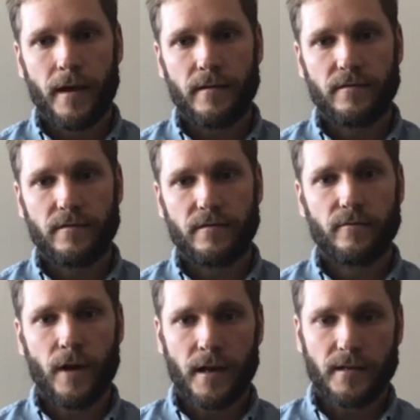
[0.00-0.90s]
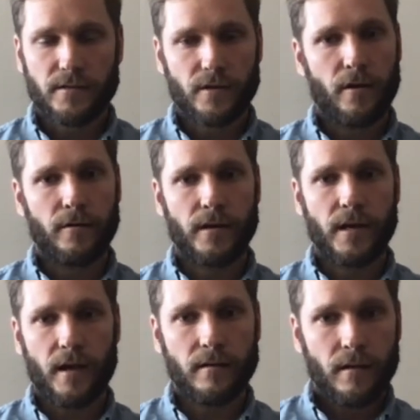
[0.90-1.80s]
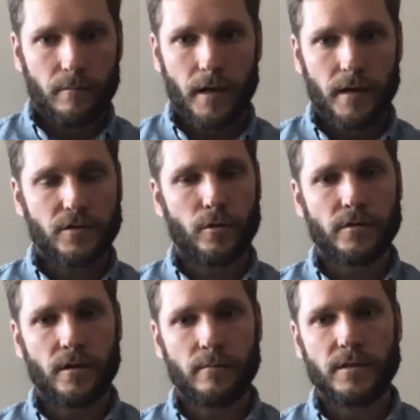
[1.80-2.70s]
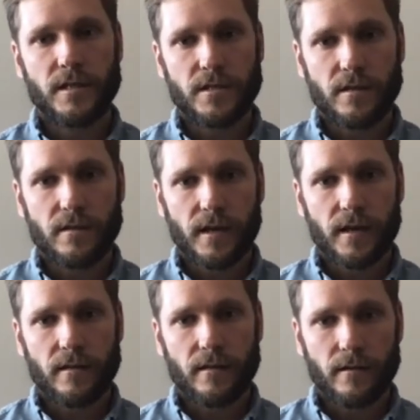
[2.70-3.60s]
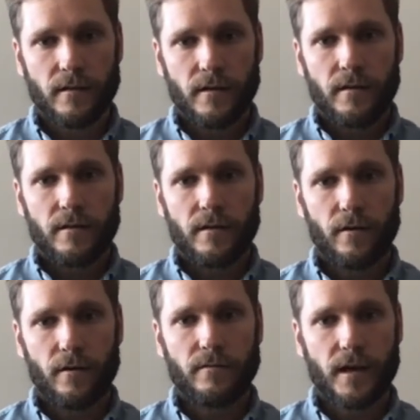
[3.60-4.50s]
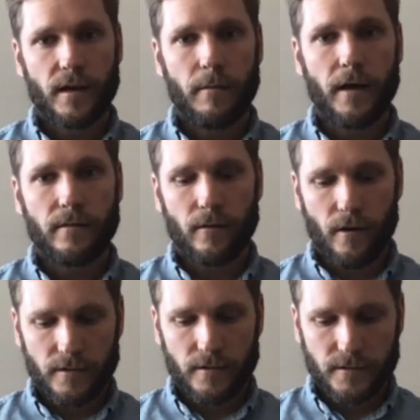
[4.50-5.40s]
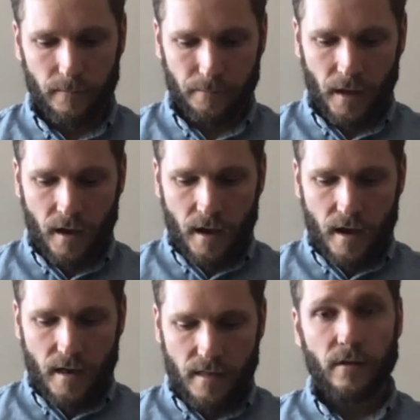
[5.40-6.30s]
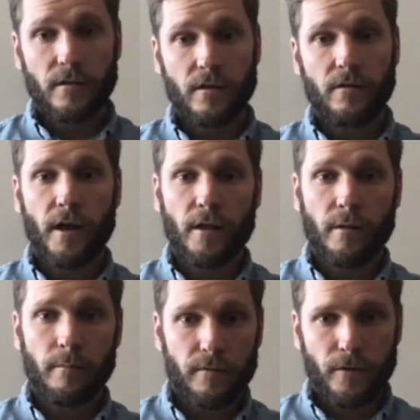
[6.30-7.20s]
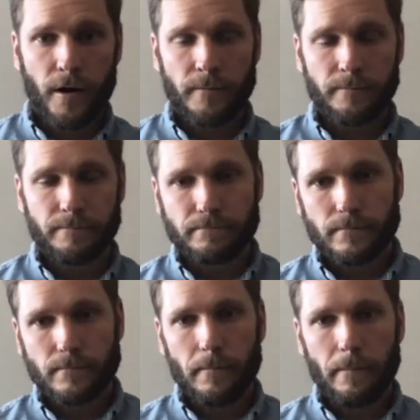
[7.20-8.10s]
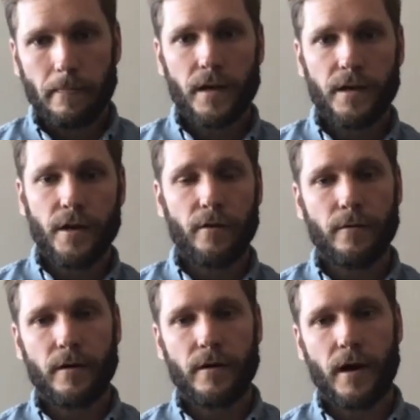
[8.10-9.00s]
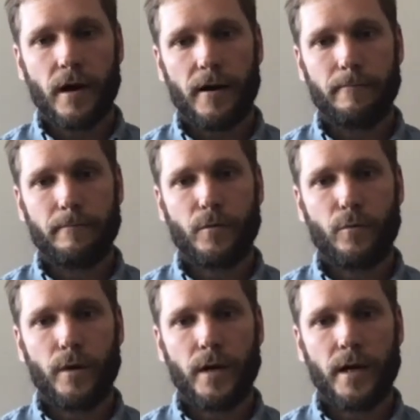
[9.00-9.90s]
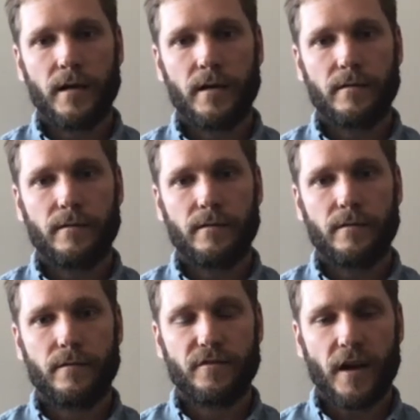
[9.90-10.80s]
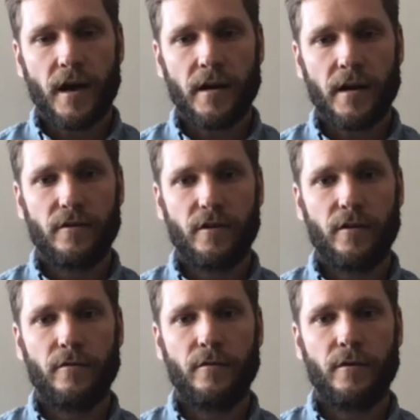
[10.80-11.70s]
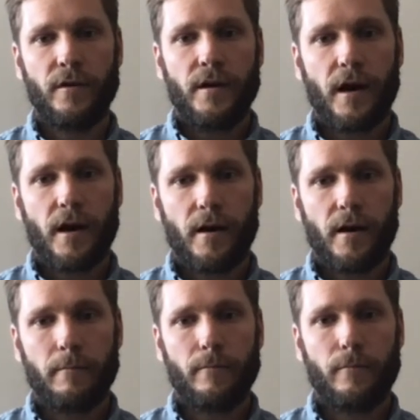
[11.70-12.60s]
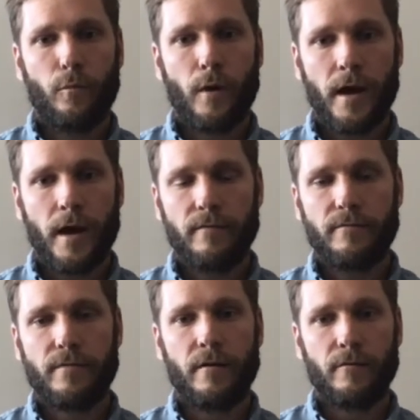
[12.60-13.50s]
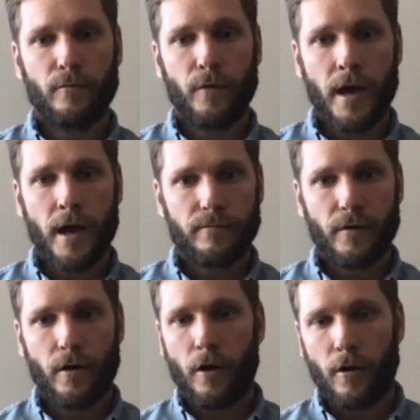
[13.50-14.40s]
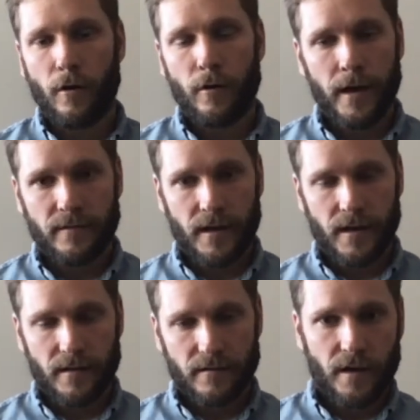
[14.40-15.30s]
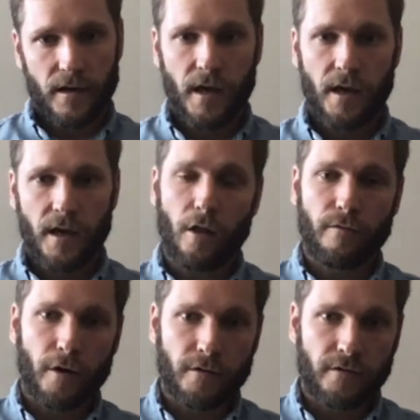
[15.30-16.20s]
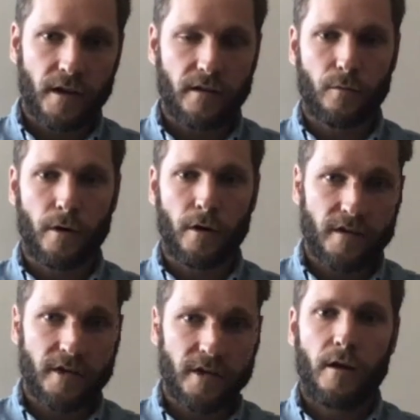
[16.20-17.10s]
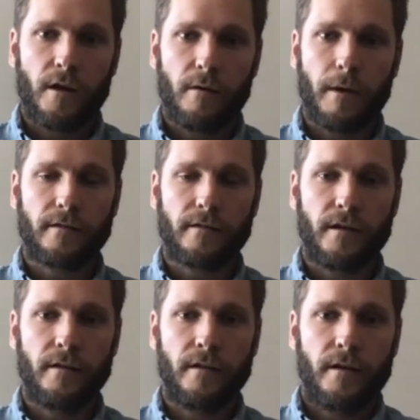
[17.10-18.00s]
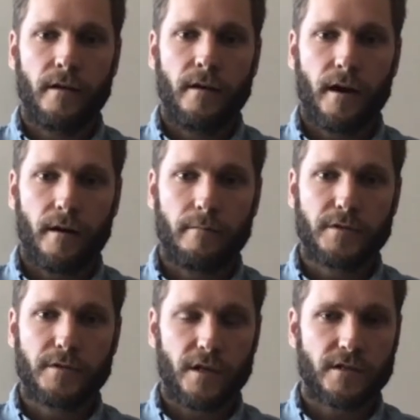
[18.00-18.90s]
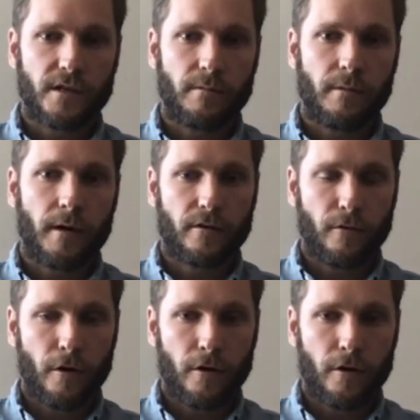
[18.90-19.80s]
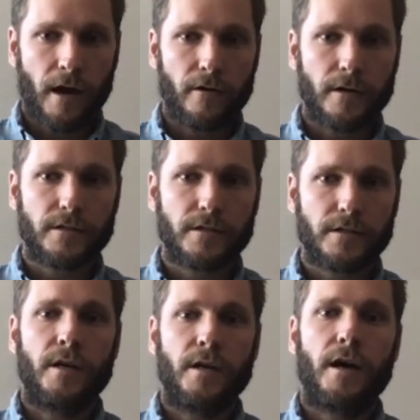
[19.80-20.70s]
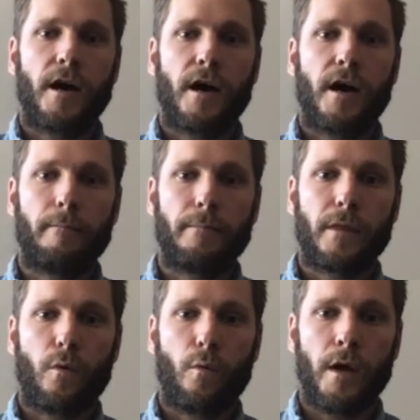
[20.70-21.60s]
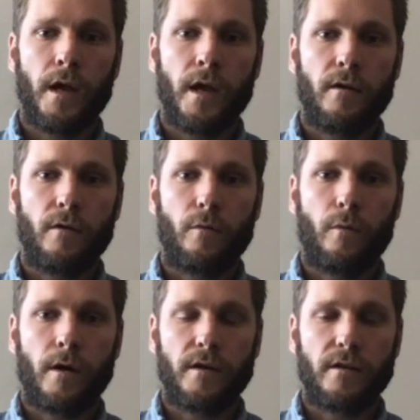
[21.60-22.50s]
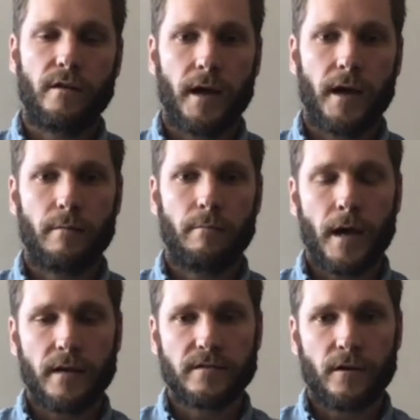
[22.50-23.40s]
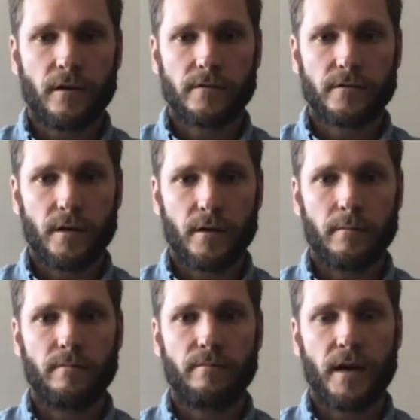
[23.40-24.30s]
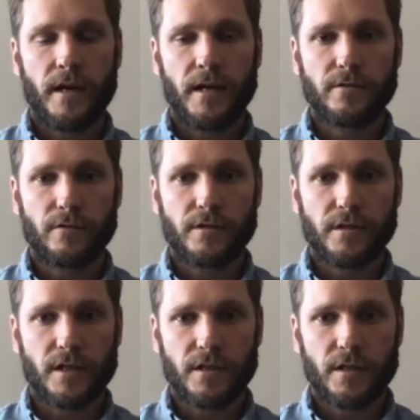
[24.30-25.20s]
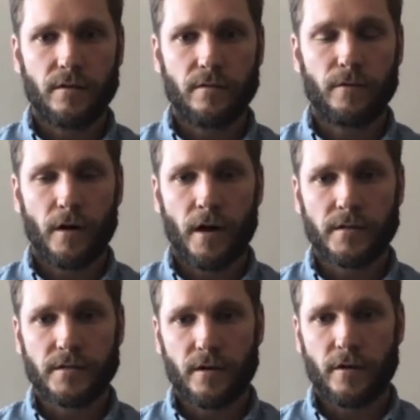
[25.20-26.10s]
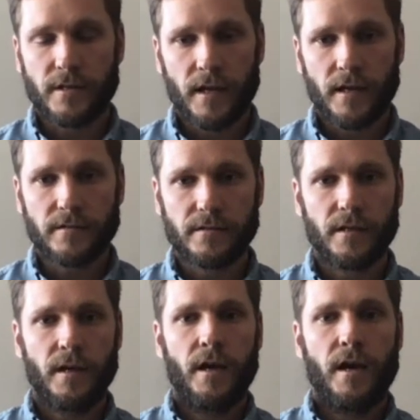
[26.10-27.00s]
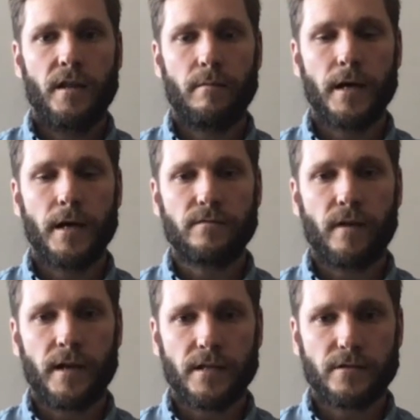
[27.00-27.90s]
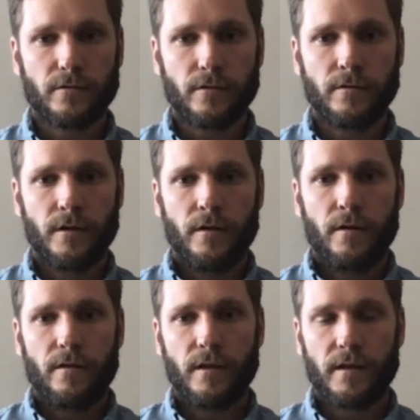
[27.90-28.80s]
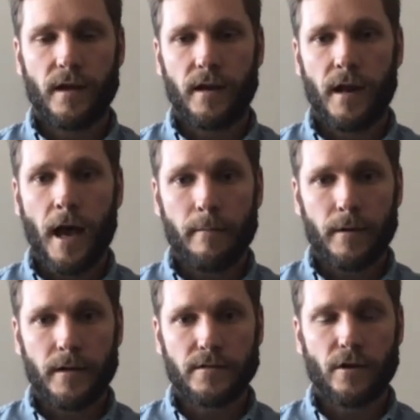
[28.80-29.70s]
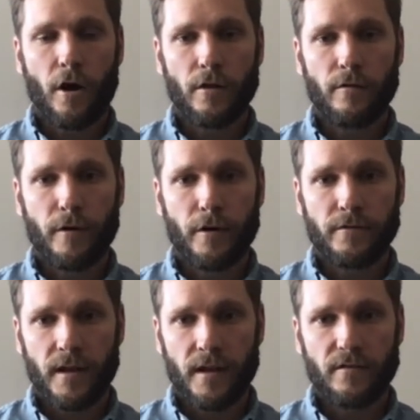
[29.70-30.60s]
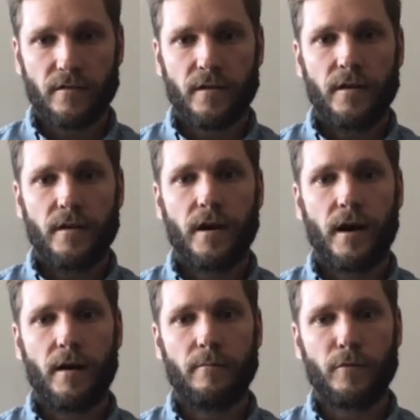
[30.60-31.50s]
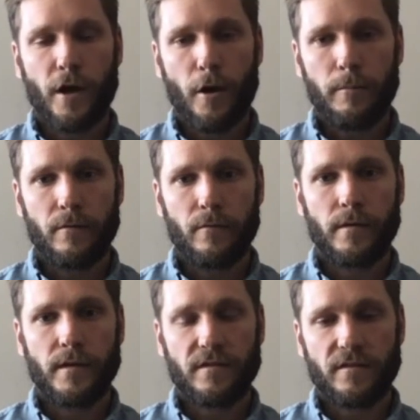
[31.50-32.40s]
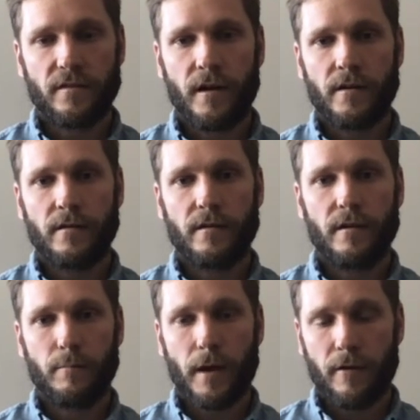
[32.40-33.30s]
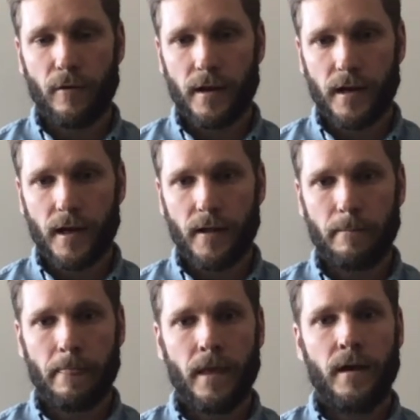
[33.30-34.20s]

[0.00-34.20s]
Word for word: space ready. So again, made a short-term decision thinking the or thinking about the long term. And then on the development front, you know, um, we decided to um, waived the rent for all eight tenants. Again, all of our tenants were impacted um, seriously by the coronavirus. Um, we wanted to make the best long-term financial decision for us and our tenants. And the best financial thing that could happen is all of our tenants um, reopen when this is done and pay rent again.